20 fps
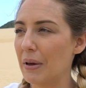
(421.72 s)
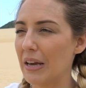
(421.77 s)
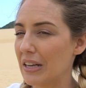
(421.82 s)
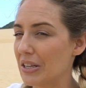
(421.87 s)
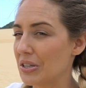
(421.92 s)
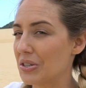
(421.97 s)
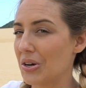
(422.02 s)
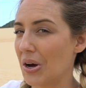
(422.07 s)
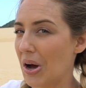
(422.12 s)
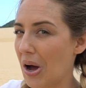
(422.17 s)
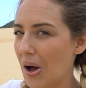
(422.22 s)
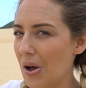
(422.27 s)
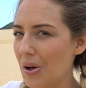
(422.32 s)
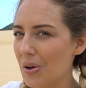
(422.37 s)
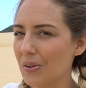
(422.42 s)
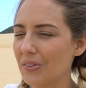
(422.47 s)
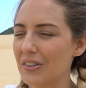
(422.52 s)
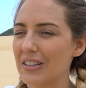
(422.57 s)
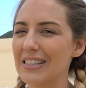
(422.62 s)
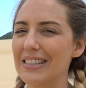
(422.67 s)
been
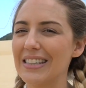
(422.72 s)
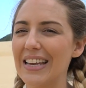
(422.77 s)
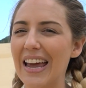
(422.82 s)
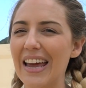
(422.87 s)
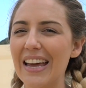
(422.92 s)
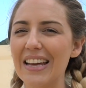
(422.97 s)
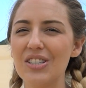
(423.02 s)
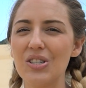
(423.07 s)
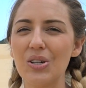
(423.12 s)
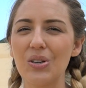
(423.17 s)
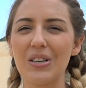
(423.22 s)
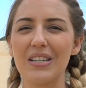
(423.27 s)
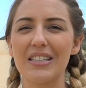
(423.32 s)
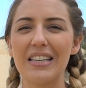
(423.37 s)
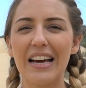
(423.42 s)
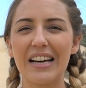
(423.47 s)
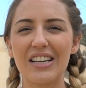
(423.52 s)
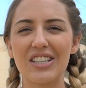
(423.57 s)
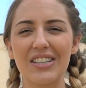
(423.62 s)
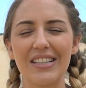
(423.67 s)
told, the sand dune is
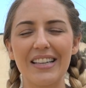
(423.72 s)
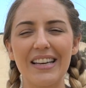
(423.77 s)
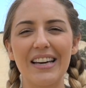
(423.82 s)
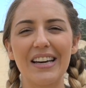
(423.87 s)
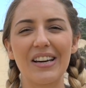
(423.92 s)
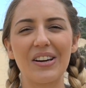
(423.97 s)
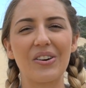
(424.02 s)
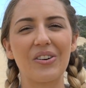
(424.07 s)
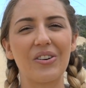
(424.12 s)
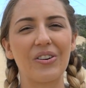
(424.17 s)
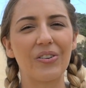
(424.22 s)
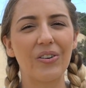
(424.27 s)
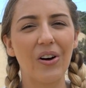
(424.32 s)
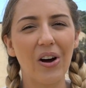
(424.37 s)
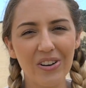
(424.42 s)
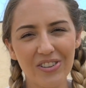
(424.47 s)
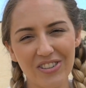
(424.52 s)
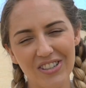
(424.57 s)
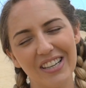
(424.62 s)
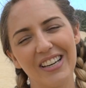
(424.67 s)
actually
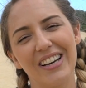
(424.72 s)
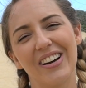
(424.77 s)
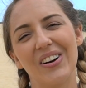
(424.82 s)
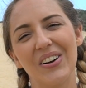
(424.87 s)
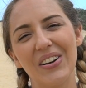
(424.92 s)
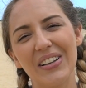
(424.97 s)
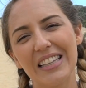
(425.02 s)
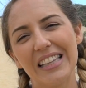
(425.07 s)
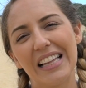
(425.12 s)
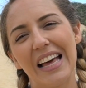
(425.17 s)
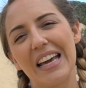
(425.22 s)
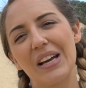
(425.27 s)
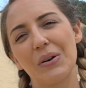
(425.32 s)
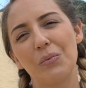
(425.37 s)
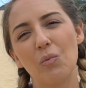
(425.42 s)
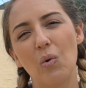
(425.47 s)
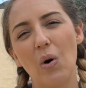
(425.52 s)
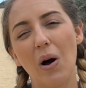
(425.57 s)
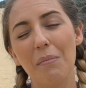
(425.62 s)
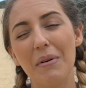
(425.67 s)
encroaching on Lake
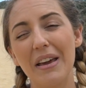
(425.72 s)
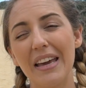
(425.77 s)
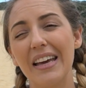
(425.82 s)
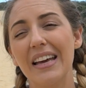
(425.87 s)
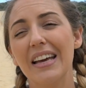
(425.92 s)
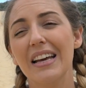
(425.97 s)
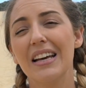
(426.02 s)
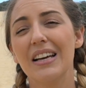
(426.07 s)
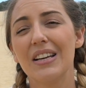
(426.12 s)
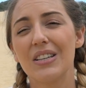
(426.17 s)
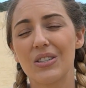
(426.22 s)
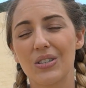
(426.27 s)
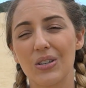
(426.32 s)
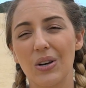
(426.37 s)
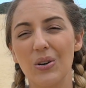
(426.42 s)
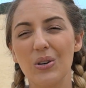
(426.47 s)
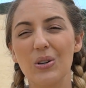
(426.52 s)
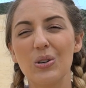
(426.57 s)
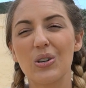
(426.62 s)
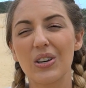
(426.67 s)
Wabi.
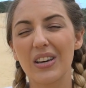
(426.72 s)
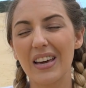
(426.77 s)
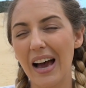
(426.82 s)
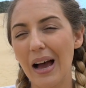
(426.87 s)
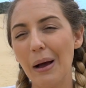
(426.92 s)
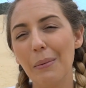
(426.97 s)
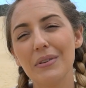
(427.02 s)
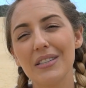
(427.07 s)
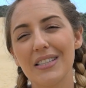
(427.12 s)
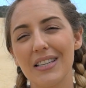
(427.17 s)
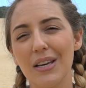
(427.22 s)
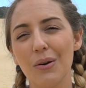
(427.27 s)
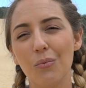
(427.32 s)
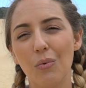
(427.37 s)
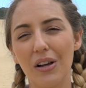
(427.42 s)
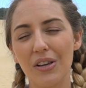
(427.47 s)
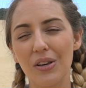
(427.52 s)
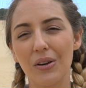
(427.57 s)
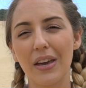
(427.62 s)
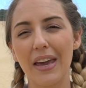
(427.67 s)
So you should come and see it
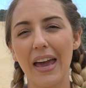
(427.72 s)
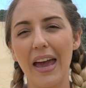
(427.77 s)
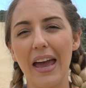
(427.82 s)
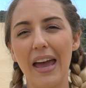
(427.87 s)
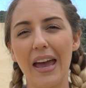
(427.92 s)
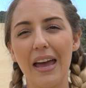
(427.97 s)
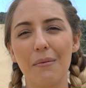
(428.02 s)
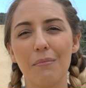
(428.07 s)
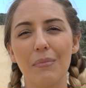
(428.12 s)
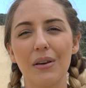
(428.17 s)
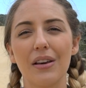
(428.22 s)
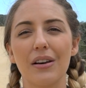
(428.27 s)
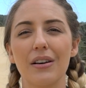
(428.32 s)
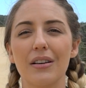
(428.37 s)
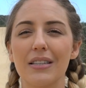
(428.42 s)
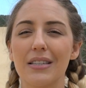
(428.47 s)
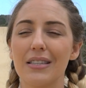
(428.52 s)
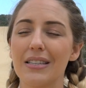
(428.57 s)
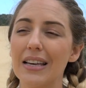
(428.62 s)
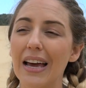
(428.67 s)
while you can,
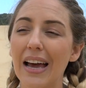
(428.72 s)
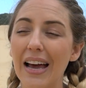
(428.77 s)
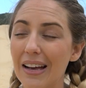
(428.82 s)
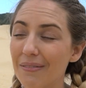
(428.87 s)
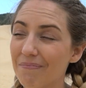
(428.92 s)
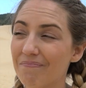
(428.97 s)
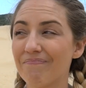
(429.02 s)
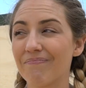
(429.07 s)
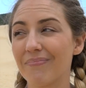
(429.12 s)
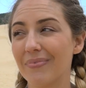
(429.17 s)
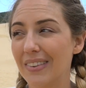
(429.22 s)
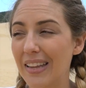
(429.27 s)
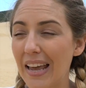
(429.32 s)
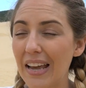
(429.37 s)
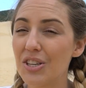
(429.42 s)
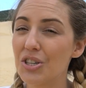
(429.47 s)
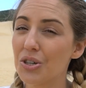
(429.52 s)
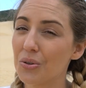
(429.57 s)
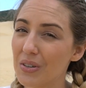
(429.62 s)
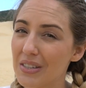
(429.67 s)
because
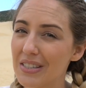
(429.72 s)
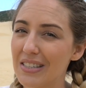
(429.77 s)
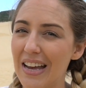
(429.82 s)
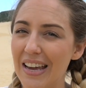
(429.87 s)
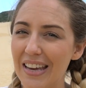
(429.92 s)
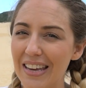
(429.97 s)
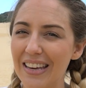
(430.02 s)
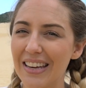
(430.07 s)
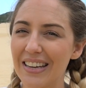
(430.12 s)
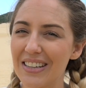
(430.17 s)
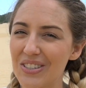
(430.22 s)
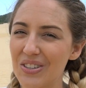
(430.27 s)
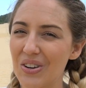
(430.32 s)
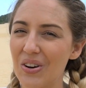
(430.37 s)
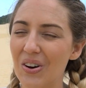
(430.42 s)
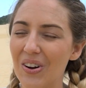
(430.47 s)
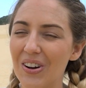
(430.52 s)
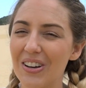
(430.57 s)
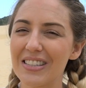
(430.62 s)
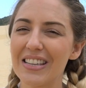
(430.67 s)
nature is taking its
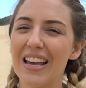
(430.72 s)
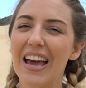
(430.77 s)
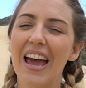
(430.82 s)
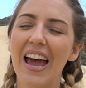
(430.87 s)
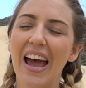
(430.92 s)
course,